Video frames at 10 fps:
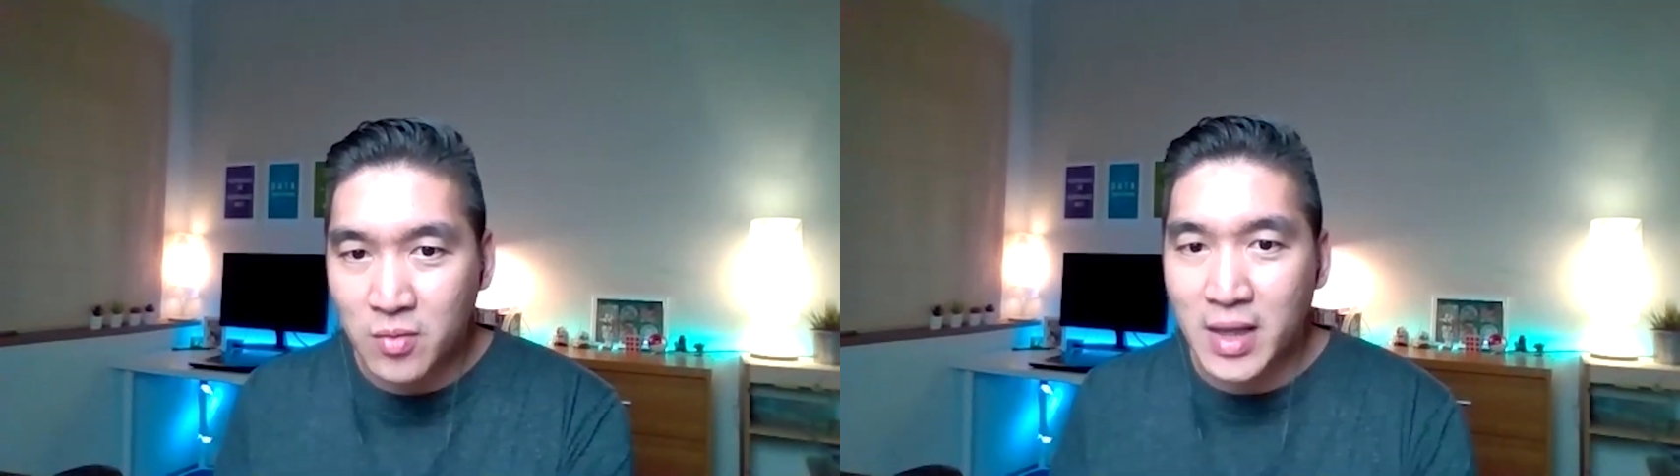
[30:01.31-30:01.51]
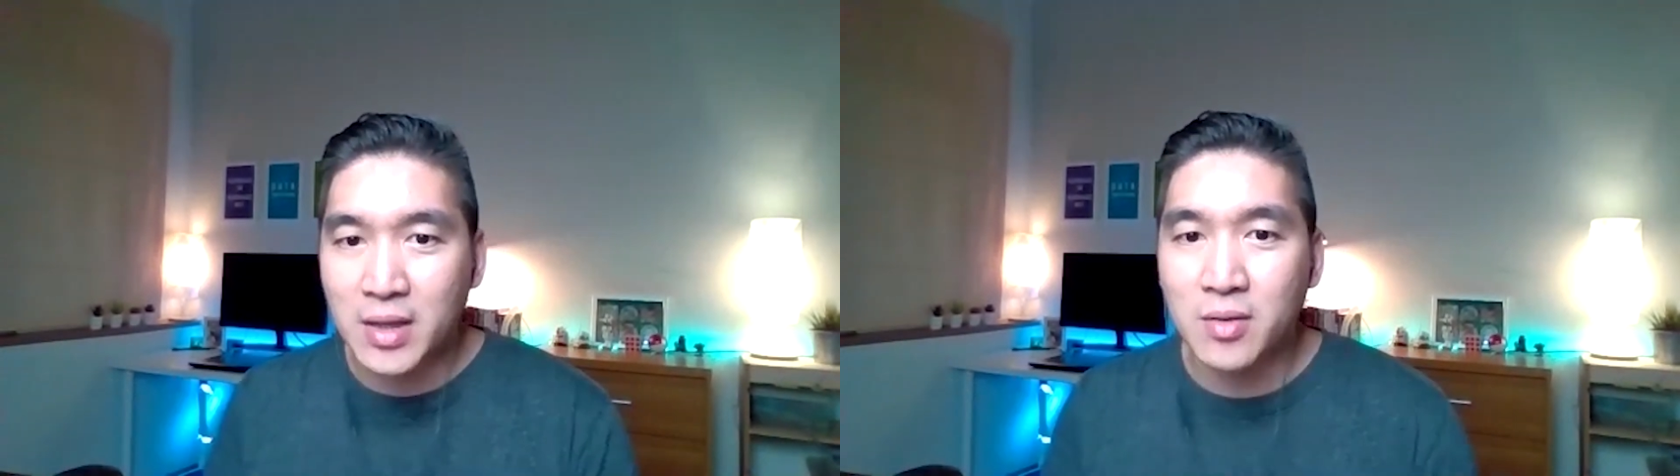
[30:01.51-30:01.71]

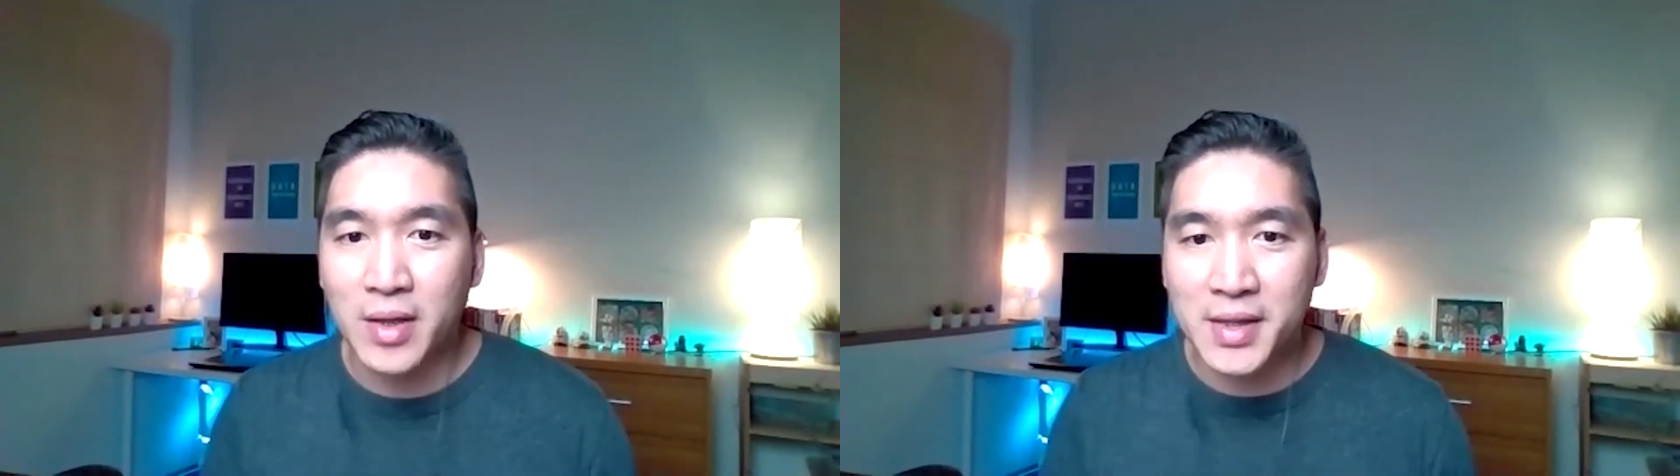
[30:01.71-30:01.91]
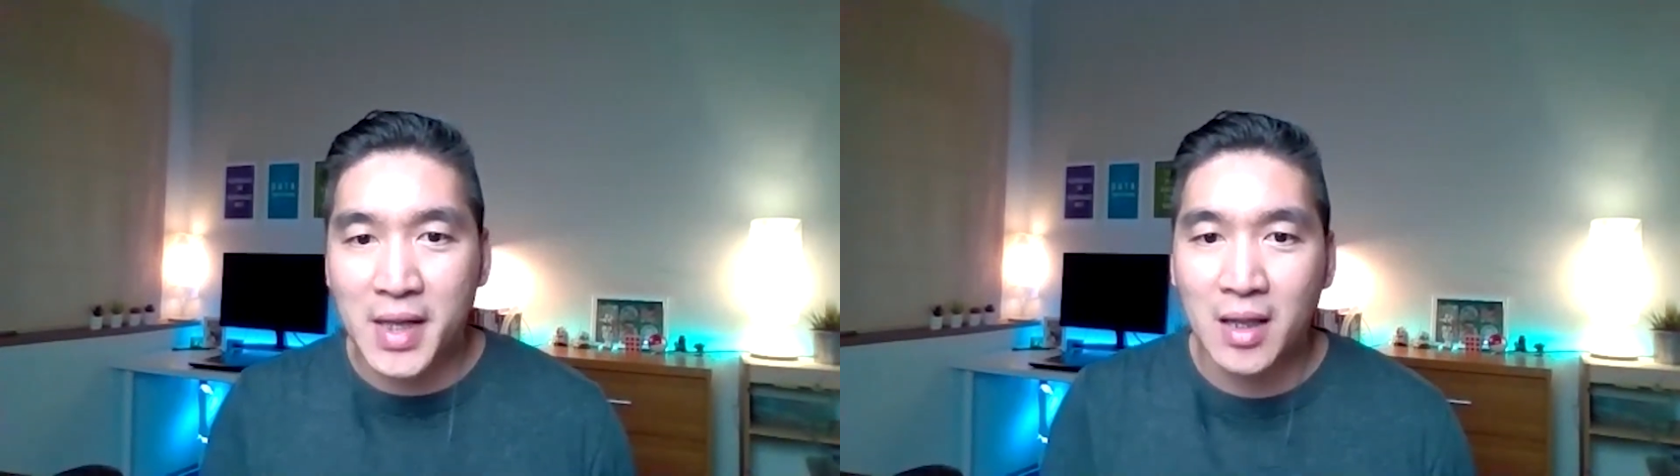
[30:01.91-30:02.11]
then you know
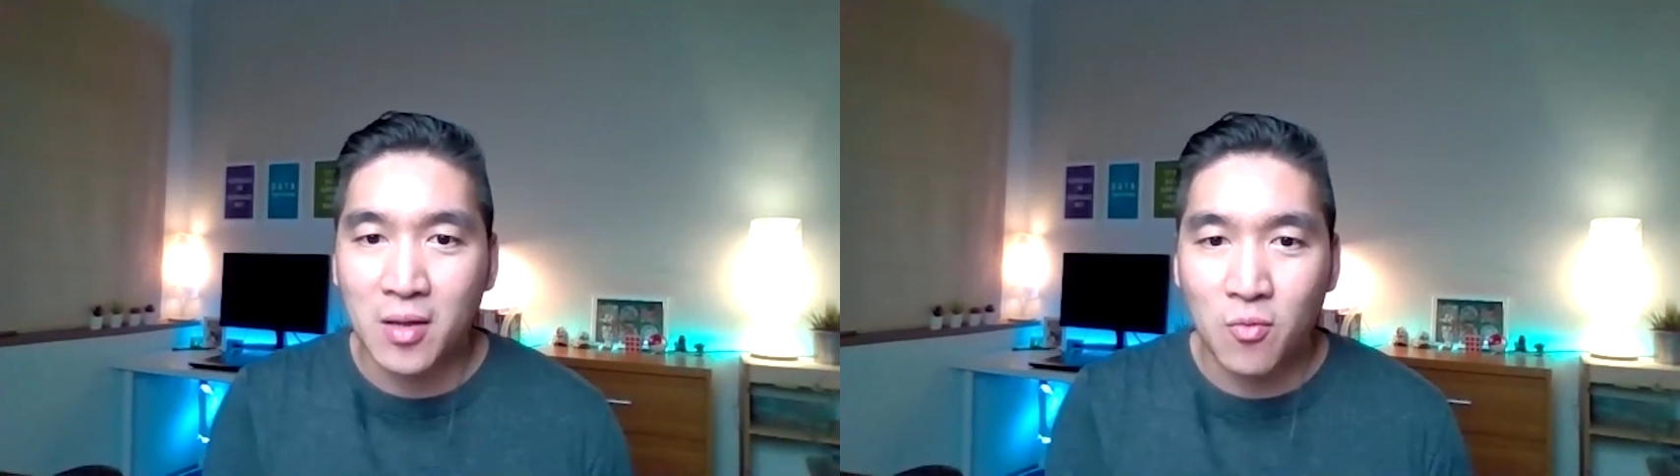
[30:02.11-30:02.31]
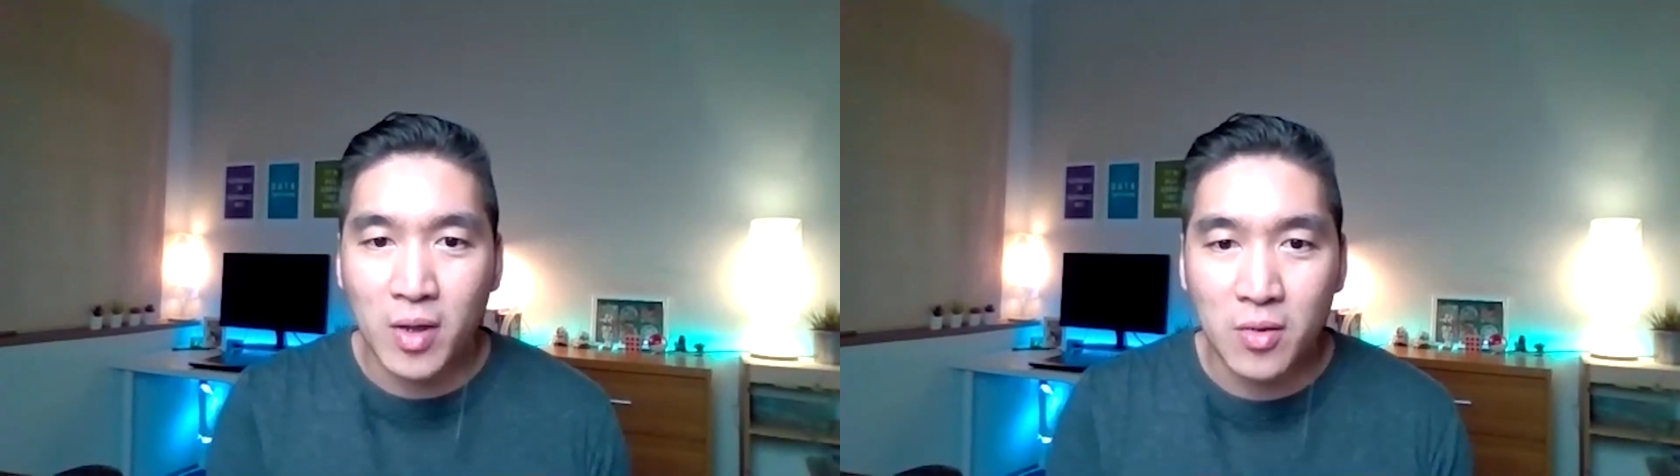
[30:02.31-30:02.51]
exactly
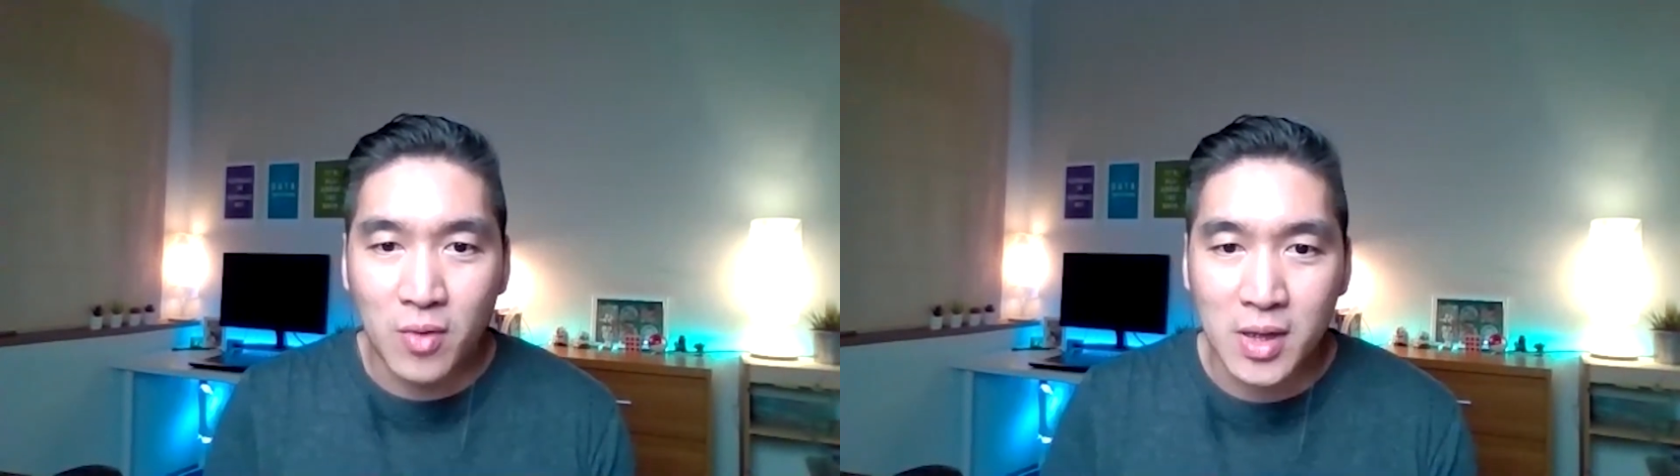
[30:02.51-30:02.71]
what you want